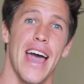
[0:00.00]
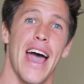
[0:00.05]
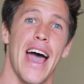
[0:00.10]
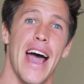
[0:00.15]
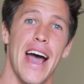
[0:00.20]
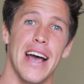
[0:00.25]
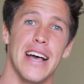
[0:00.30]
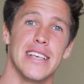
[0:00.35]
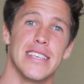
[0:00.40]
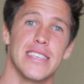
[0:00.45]

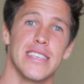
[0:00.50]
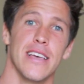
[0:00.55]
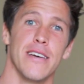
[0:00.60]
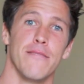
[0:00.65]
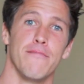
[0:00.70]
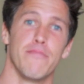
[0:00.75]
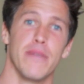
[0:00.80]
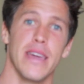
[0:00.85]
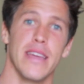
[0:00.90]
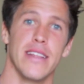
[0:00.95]
has
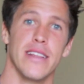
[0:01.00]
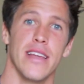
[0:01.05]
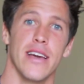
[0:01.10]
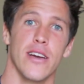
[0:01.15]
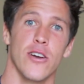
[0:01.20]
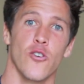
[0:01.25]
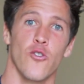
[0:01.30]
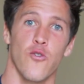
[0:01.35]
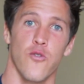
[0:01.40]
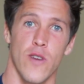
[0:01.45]
been
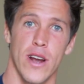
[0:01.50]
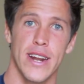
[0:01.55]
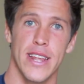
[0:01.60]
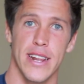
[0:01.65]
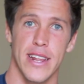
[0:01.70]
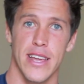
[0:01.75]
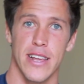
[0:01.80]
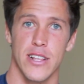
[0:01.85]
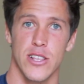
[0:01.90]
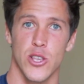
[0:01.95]

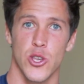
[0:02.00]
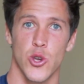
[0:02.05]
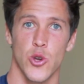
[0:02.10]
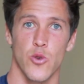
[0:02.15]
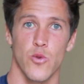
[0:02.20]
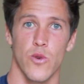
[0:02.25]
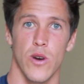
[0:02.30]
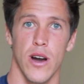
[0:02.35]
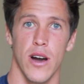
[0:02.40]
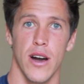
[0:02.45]
credited
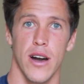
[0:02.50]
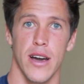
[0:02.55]
to